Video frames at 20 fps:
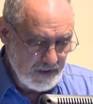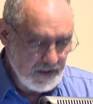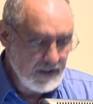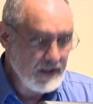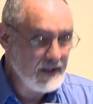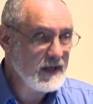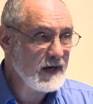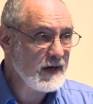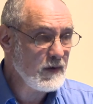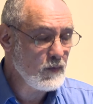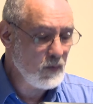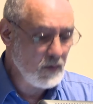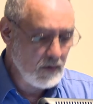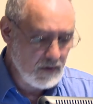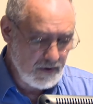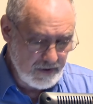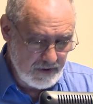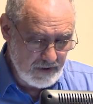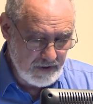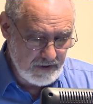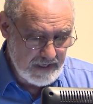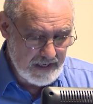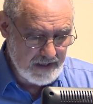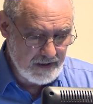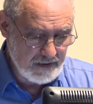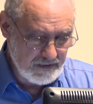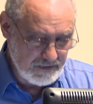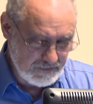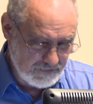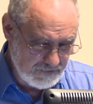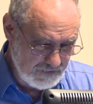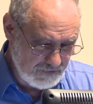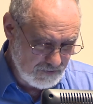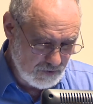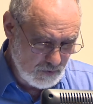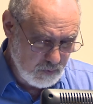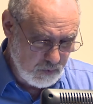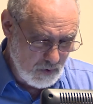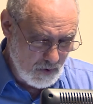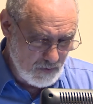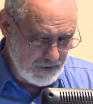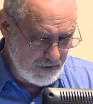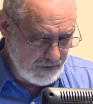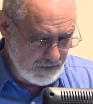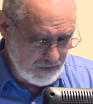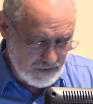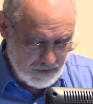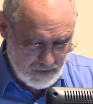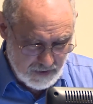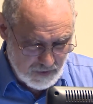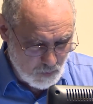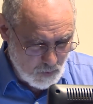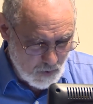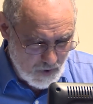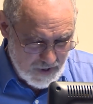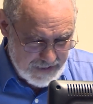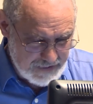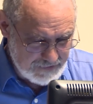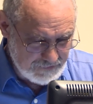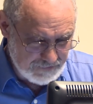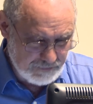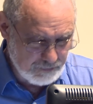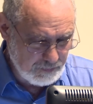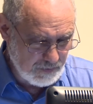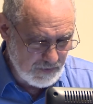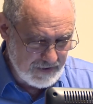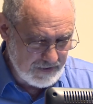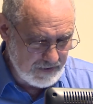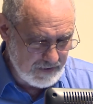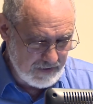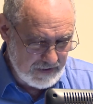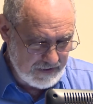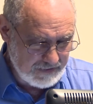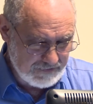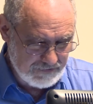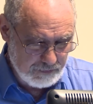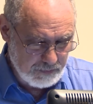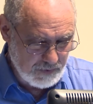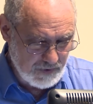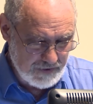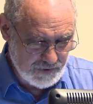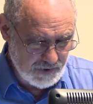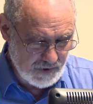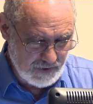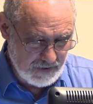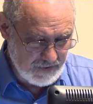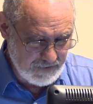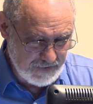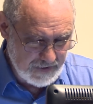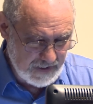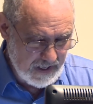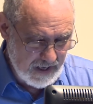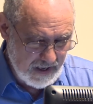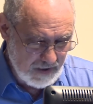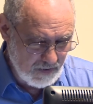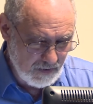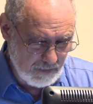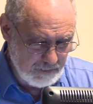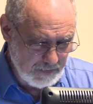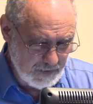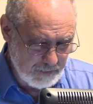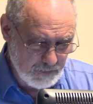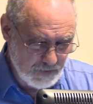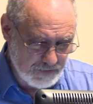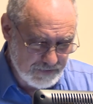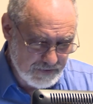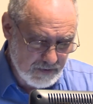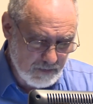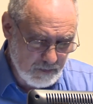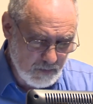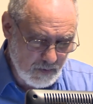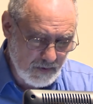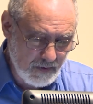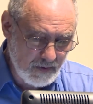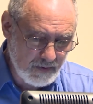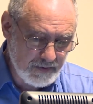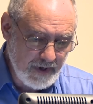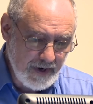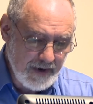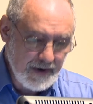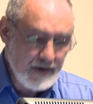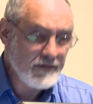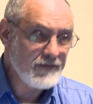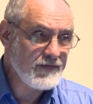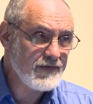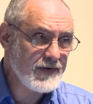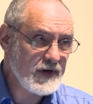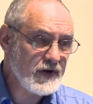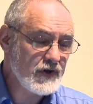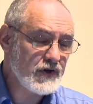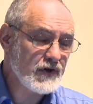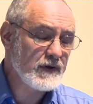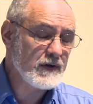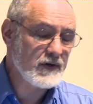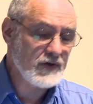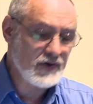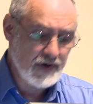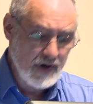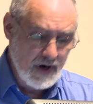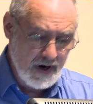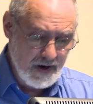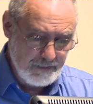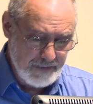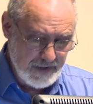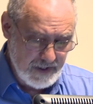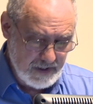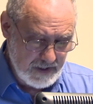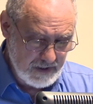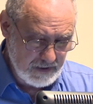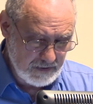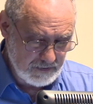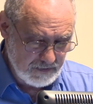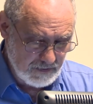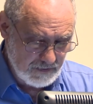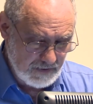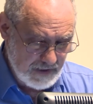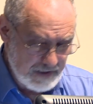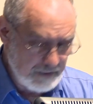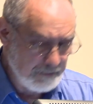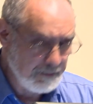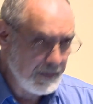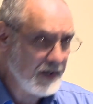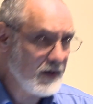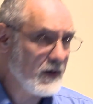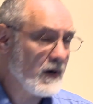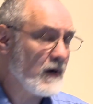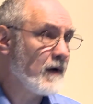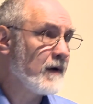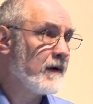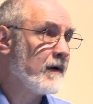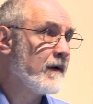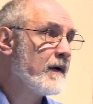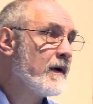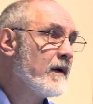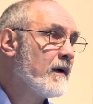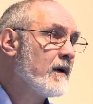They wanted, and this is quoting a widespread expression in the Arab and Muslim world, finish the job that Hitler had begun.